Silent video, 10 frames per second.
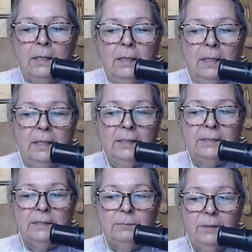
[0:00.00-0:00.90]
And this
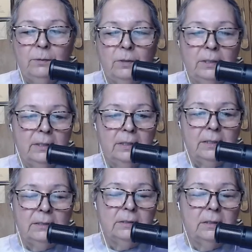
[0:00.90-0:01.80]
has been one of the
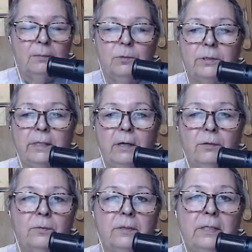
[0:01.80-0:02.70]
things that I'm working on
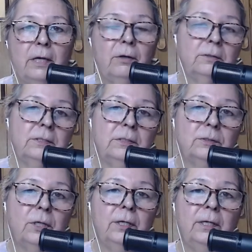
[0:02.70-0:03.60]
really hard this
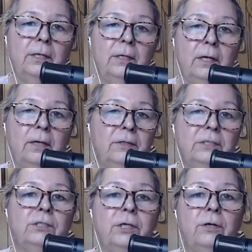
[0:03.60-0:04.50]

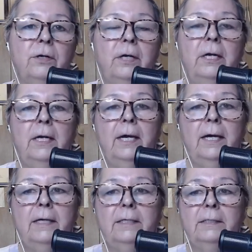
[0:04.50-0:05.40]
year,
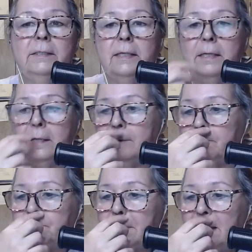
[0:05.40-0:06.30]
and
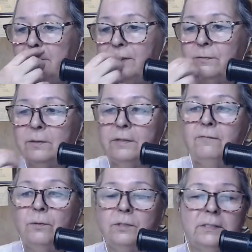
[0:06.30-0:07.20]
I've been really
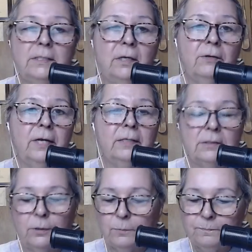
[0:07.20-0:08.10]
focusing on that.
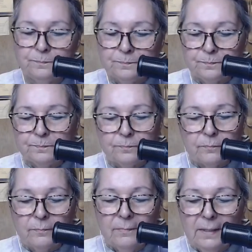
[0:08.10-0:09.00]
So
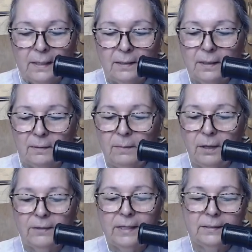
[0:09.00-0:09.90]

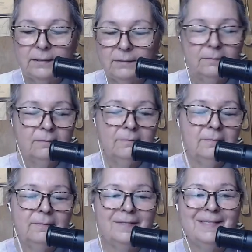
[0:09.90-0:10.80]
all that
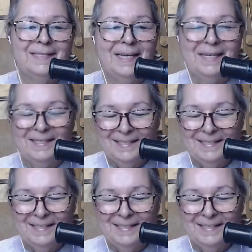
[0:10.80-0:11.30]
to say,